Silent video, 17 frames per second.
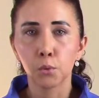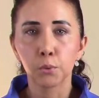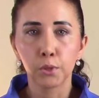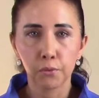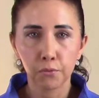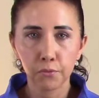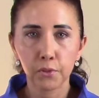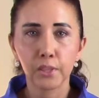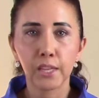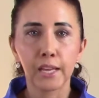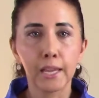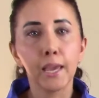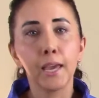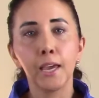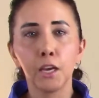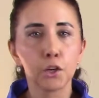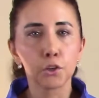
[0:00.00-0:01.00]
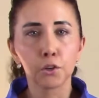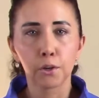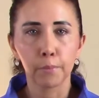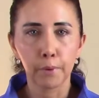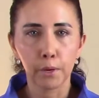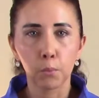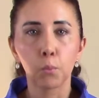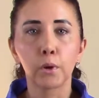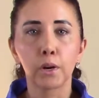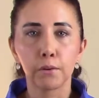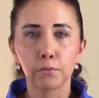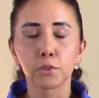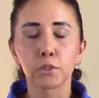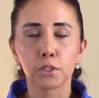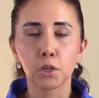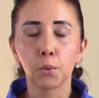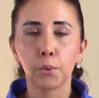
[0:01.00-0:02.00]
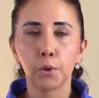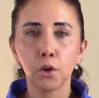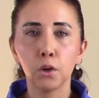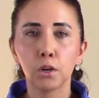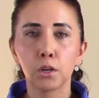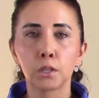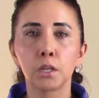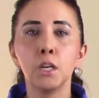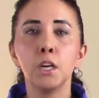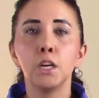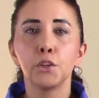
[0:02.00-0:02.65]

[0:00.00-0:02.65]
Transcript: When you feel that anger about whatever is going on,